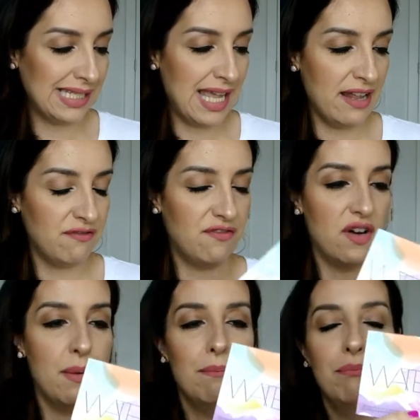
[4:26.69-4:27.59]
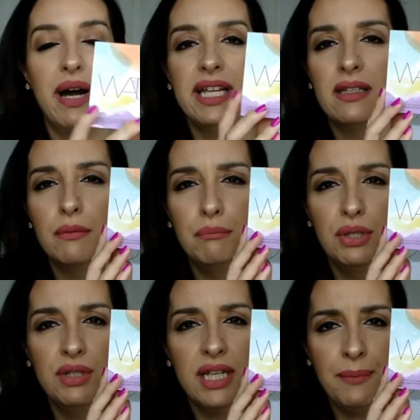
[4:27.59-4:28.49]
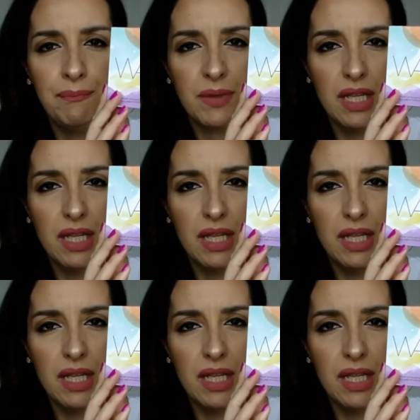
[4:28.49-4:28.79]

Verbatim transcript: set from Bite Beauty.